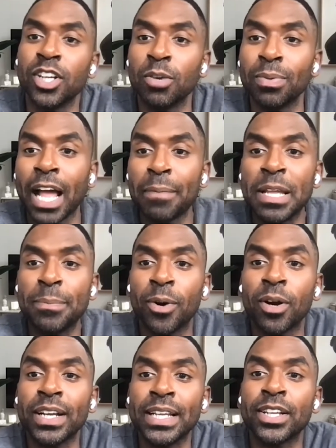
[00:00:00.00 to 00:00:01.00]
No, Black
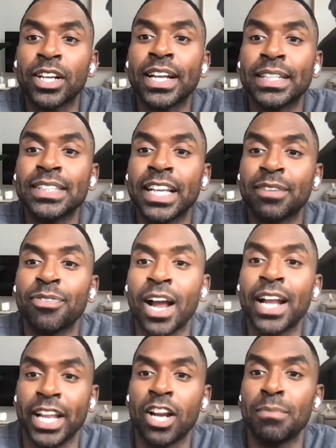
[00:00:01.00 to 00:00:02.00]
people are either going to take
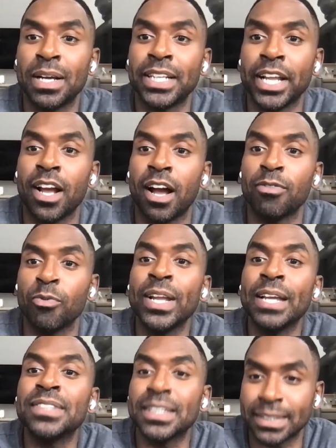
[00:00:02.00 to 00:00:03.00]
Friday or Monday off.
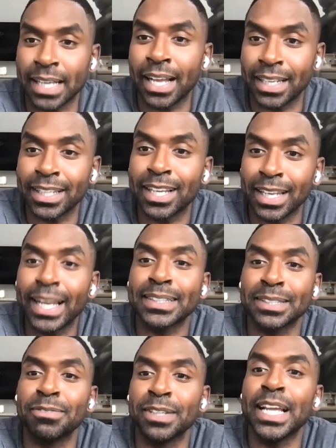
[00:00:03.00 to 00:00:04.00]
We have decided
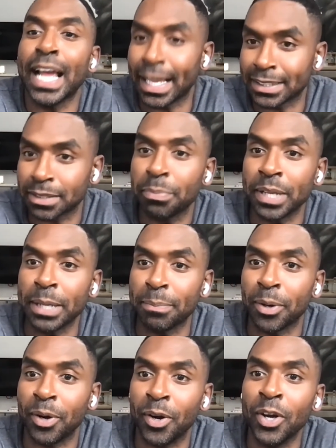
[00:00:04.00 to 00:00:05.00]
collectively as a
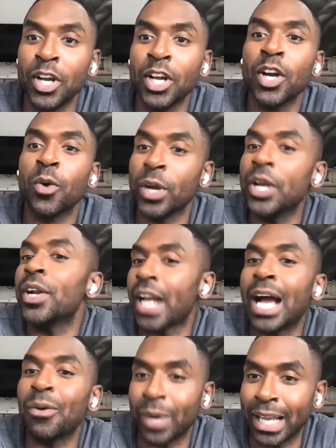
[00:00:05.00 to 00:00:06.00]
people, we are
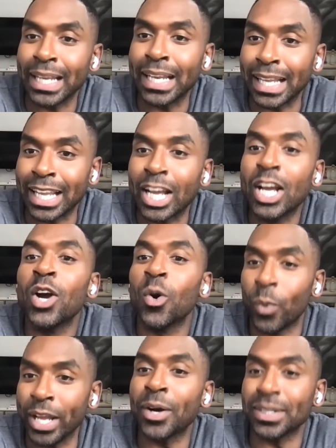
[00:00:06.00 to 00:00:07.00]
not waiting.
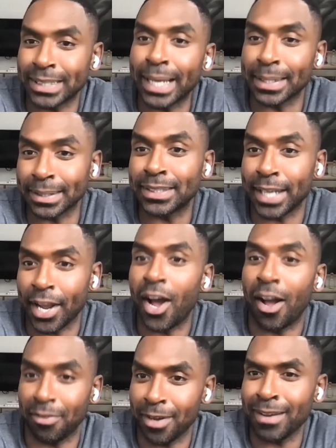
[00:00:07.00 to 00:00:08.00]
We're going to take this day
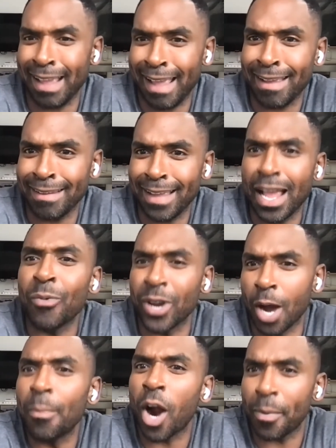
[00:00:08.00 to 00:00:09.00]
off, okay? And
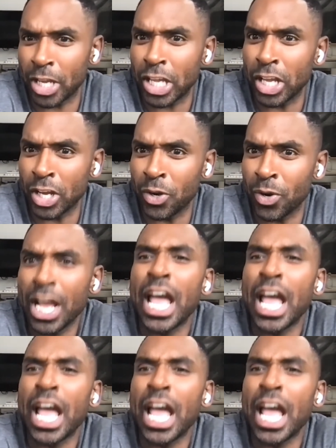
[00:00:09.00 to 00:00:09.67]
we're going to barbecue.